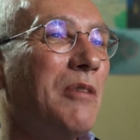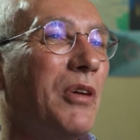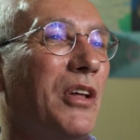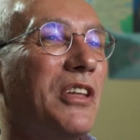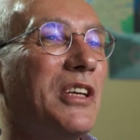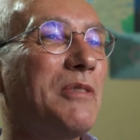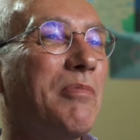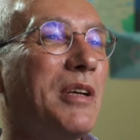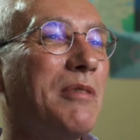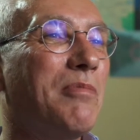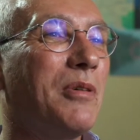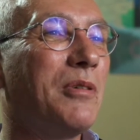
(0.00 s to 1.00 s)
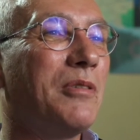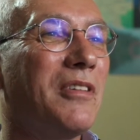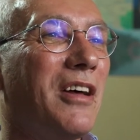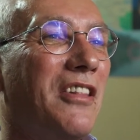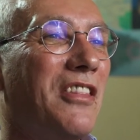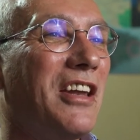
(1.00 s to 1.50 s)
But these people
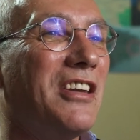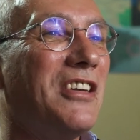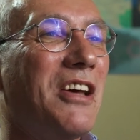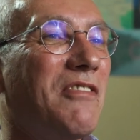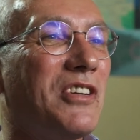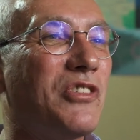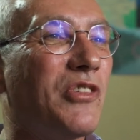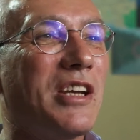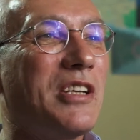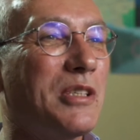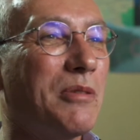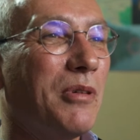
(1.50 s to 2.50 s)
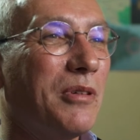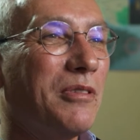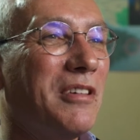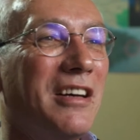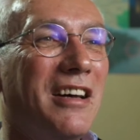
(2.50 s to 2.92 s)
are then never traceable,